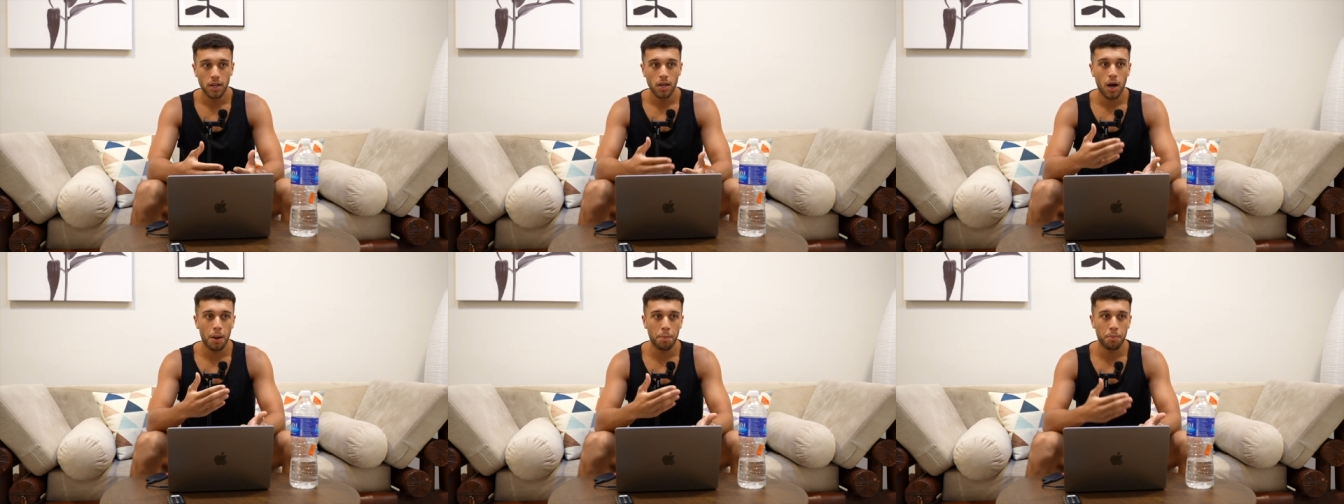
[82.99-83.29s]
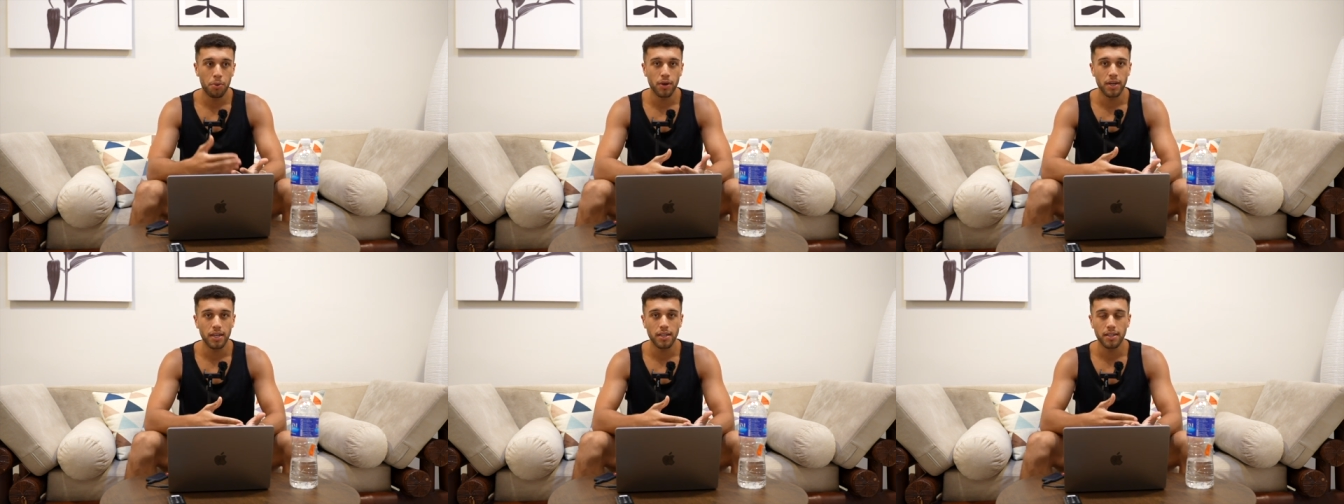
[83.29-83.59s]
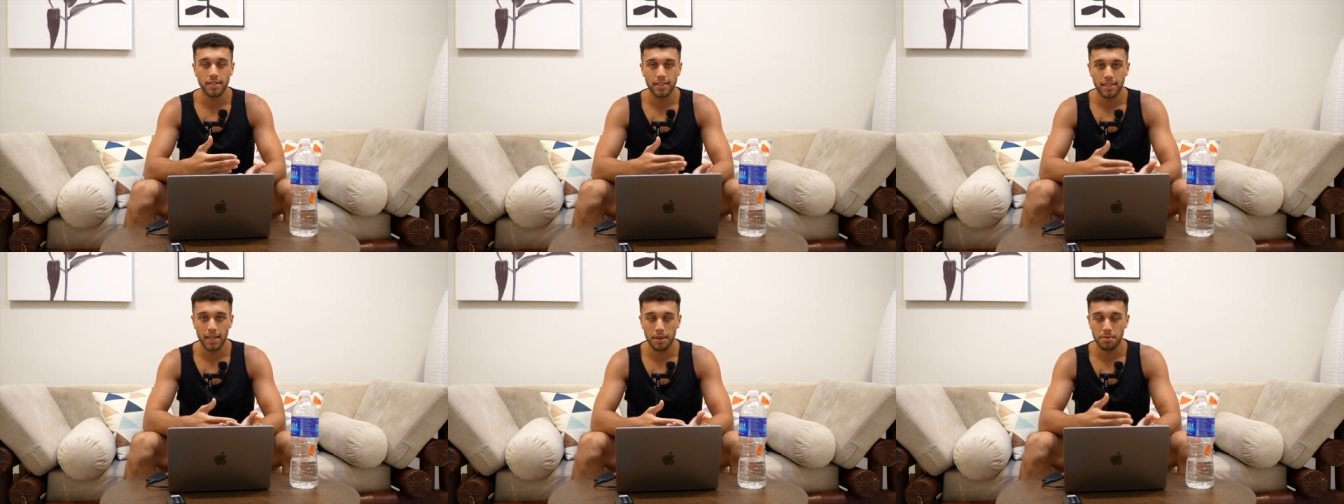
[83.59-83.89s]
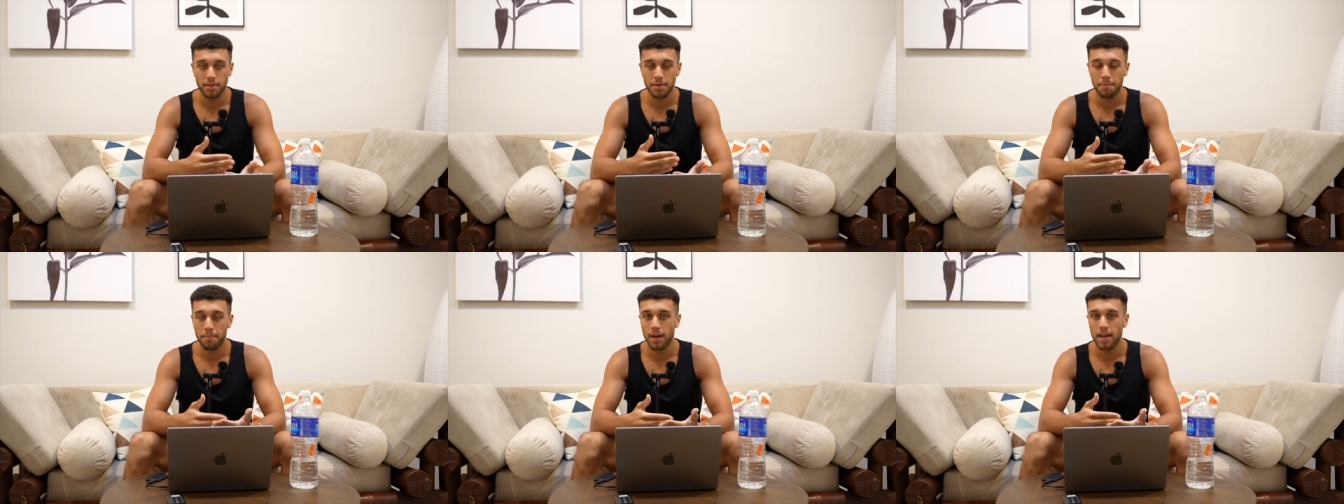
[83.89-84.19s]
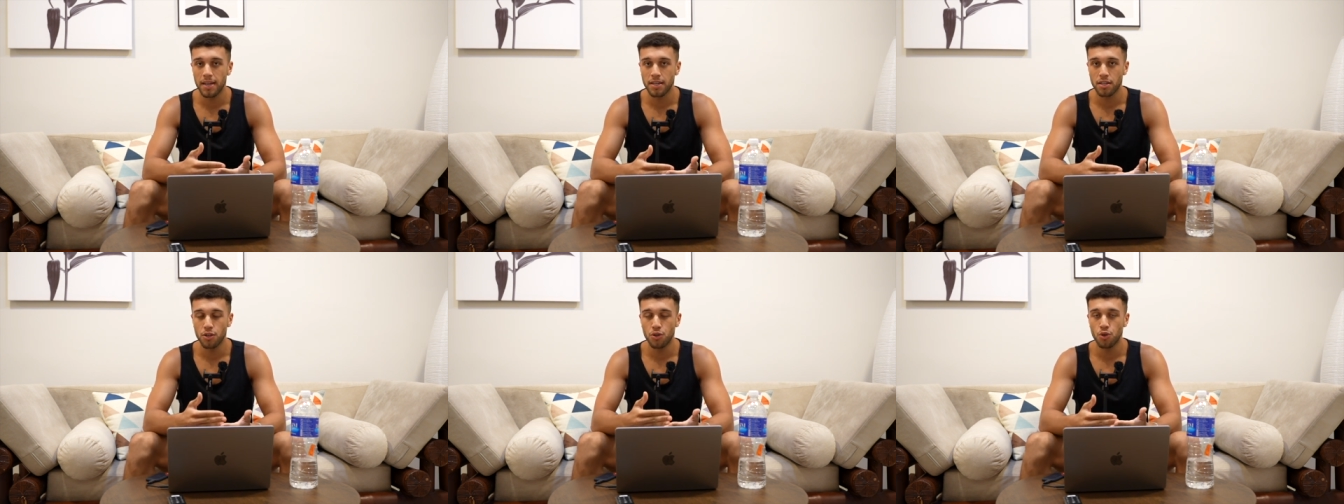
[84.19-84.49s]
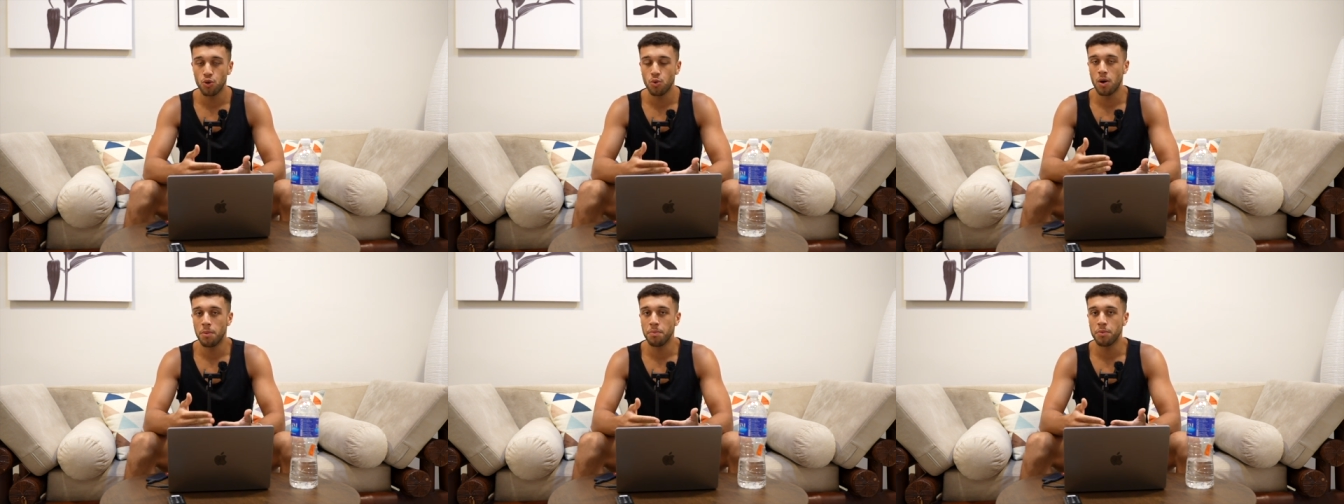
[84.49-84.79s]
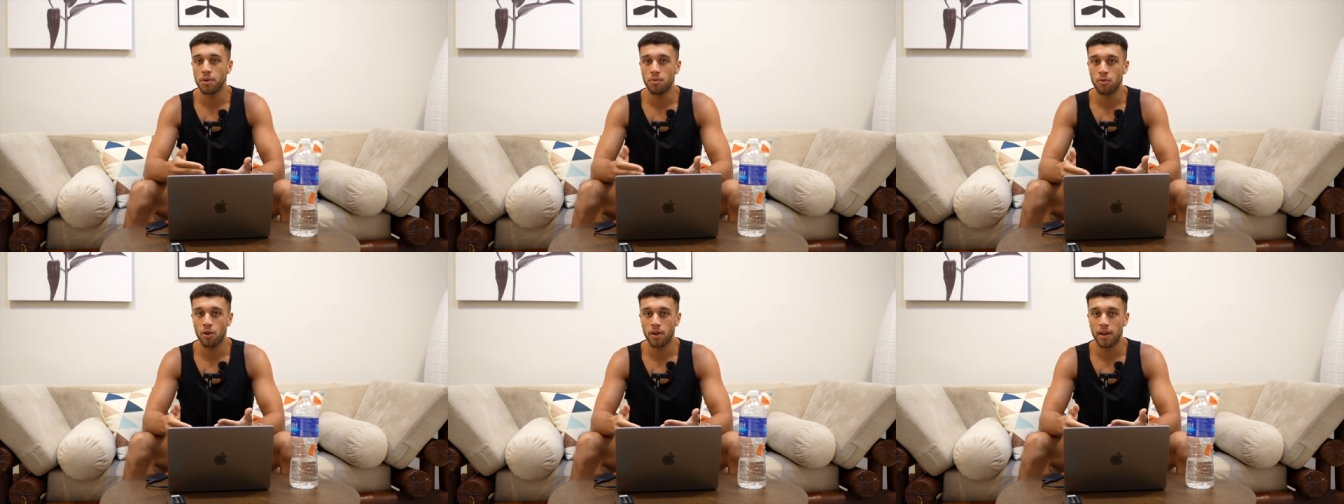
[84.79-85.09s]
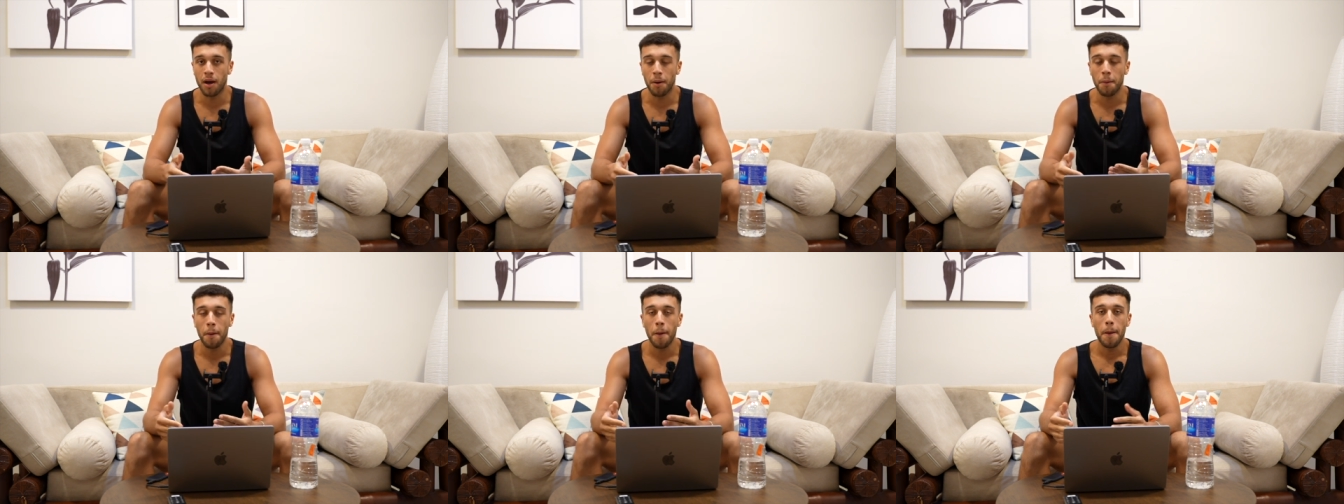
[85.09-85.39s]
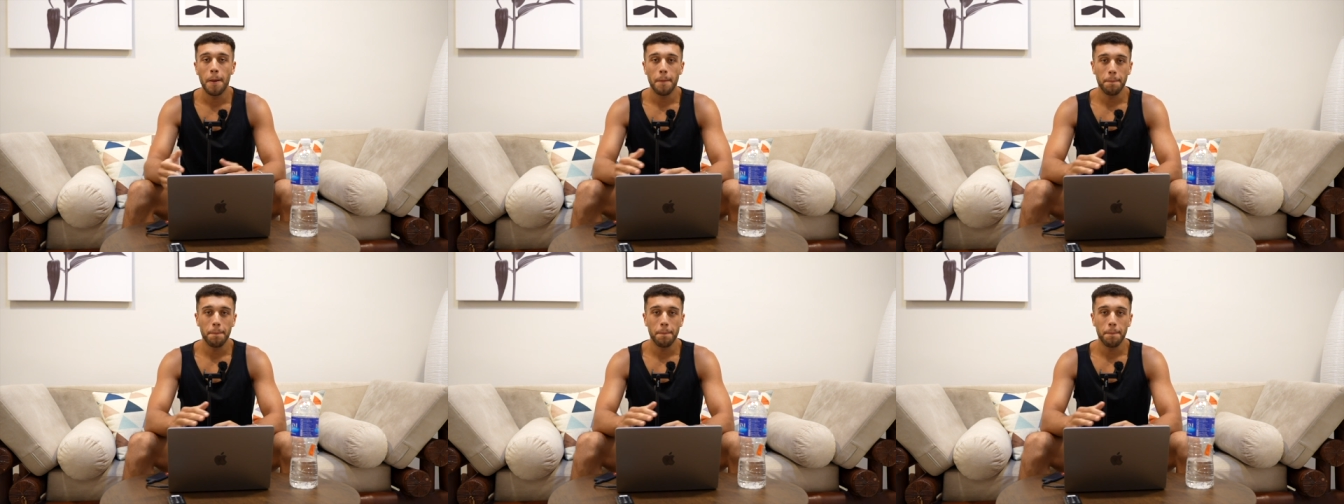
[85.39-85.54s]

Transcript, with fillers: I put in the steps in place to do what I'm doing right now.